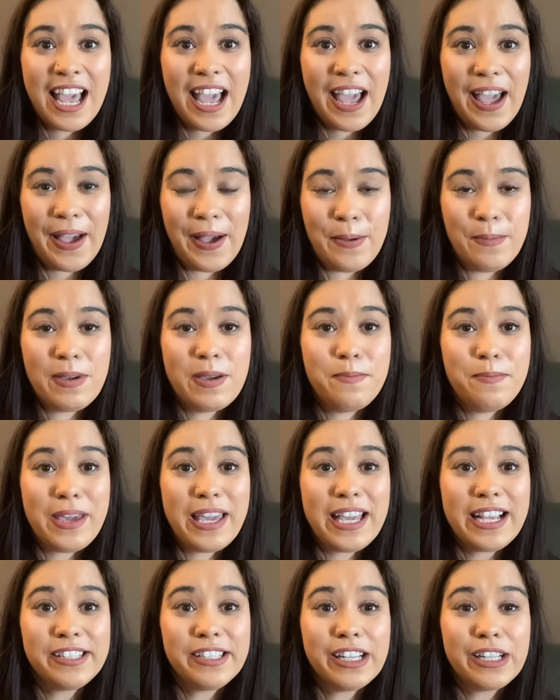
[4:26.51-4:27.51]
Um, it
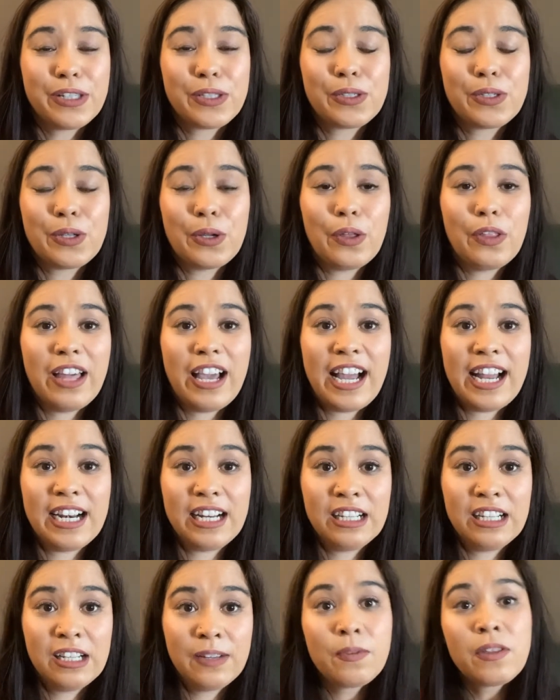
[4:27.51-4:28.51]
makes it so
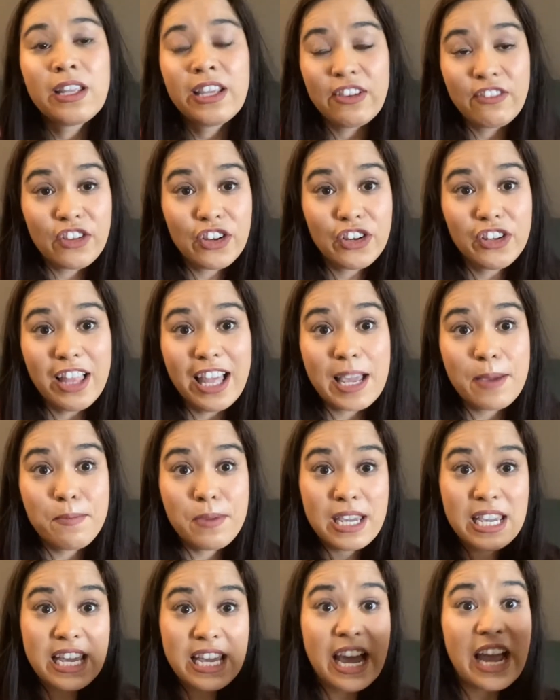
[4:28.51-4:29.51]
that if you're like
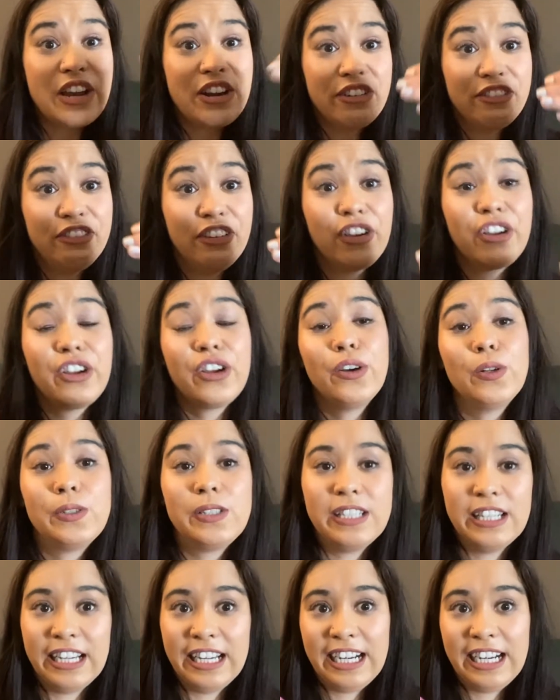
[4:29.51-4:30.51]
me and your foot
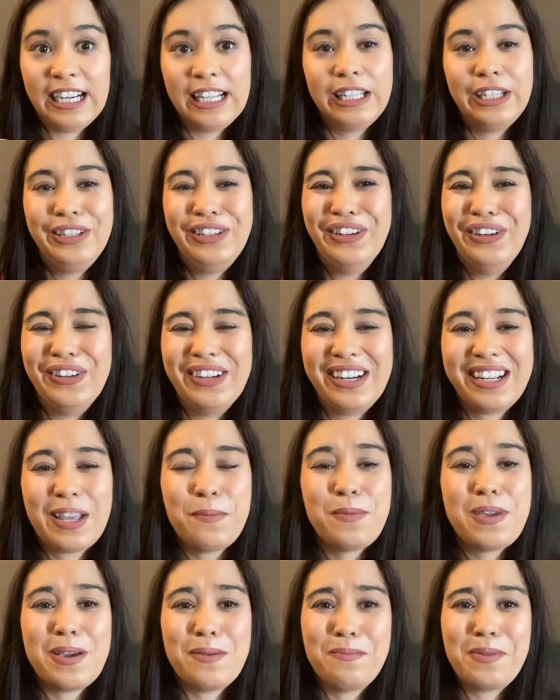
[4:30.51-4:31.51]
goes in, you know, it
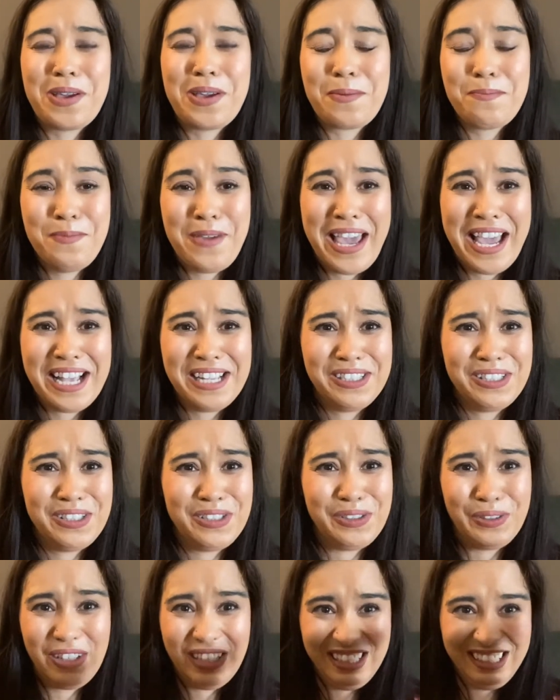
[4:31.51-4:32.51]
can be a big mess.
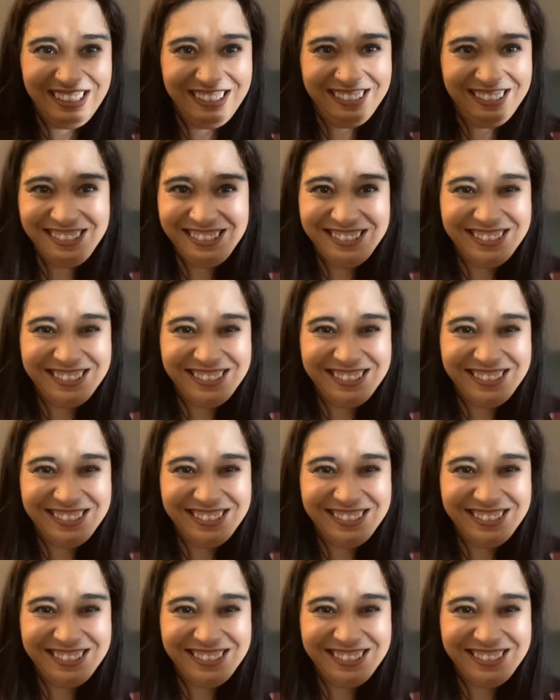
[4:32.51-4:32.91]
You can,